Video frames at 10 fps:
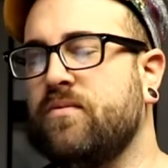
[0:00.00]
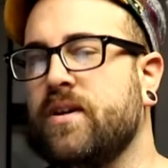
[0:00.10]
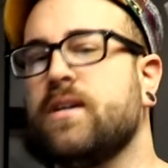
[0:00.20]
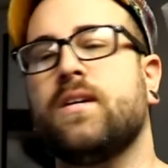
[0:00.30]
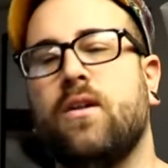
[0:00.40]

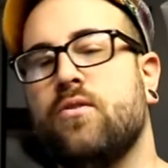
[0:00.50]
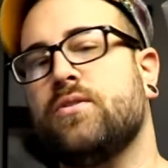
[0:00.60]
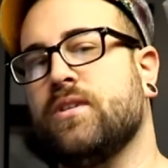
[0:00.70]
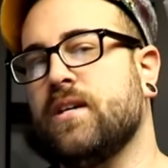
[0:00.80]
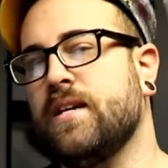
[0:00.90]
very
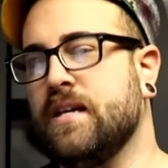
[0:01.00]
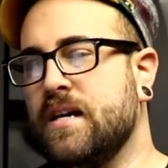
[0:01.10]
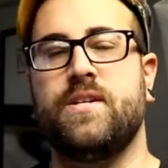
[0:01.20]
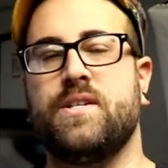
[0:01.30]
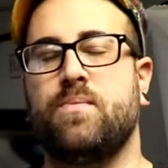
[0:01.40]
closely
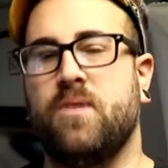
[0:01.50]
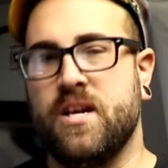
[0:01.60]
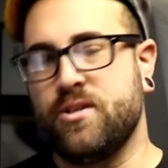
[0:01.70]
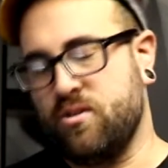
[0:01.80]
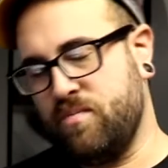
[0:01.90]

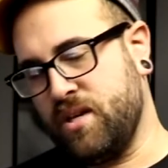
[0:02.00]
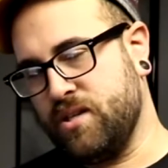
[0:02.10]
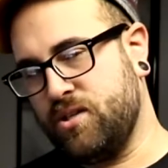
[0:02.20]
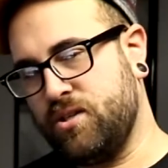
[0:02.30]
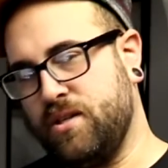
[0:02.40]
displacer
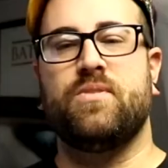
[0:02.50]
beasts.